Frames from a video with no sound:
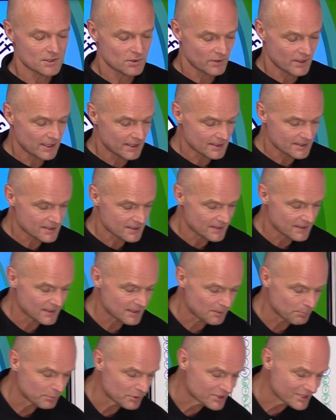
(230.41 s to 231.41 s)
So that's
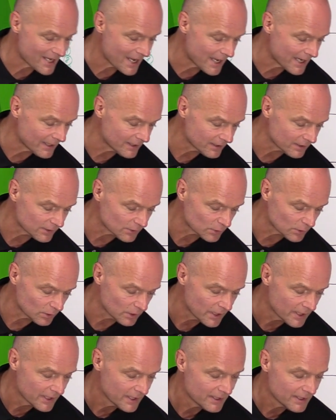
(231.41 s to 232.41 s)
the botanical